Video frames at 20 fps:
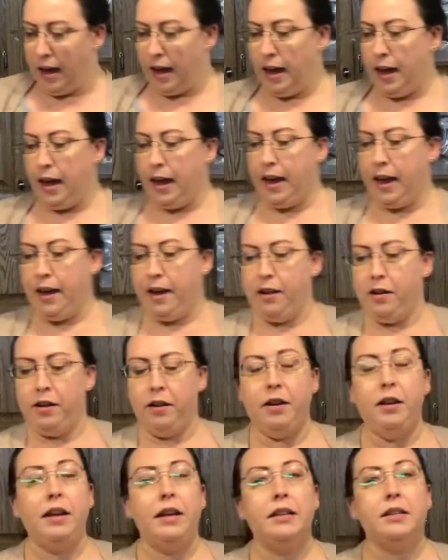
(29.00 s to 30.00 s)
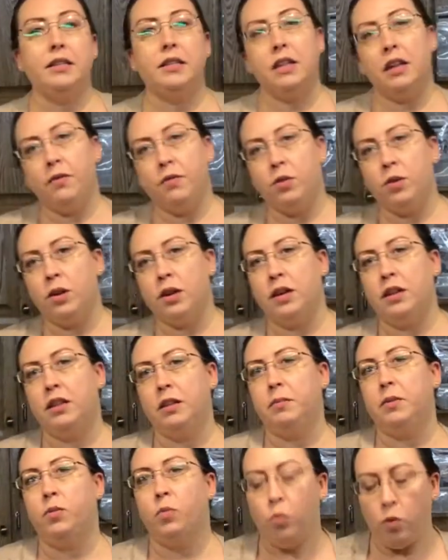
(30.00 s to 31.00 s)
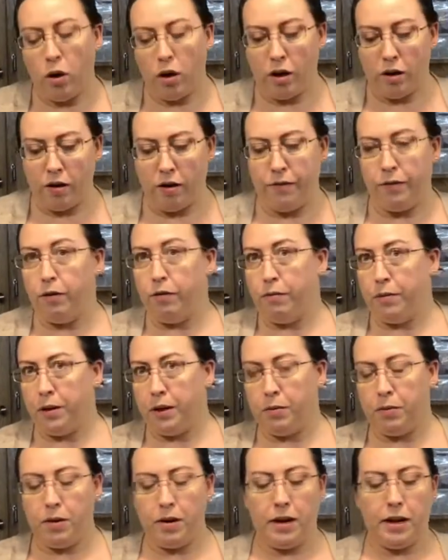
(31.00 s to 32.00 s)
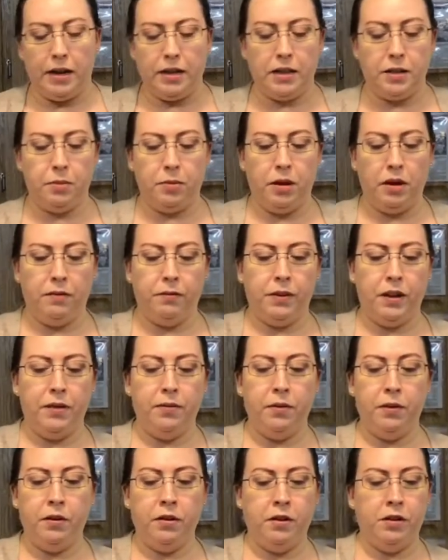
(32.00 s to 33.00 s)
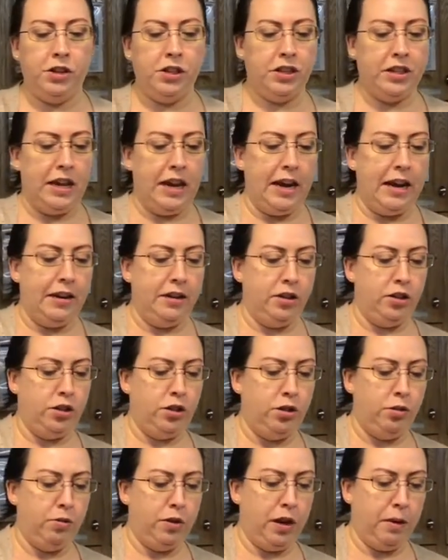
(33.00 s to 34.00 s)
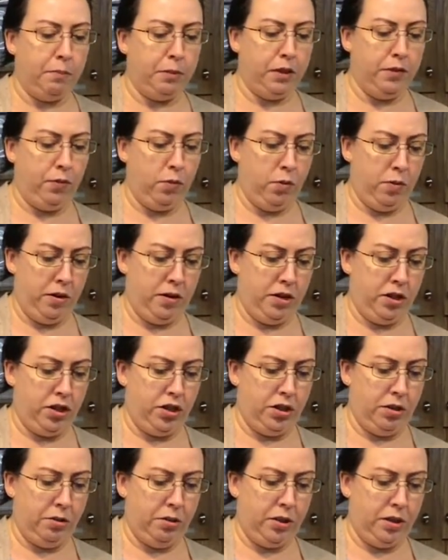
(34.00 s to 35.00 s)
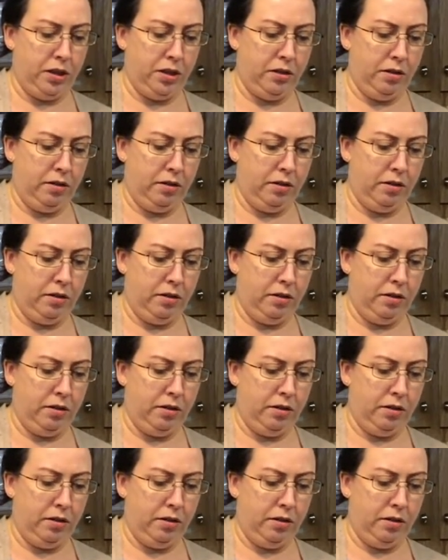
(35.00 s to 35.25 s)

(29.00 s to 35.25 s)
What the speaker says: And instead of cooking them in water, if you really want to add some great flavor, you just add 2 cups of orange juice.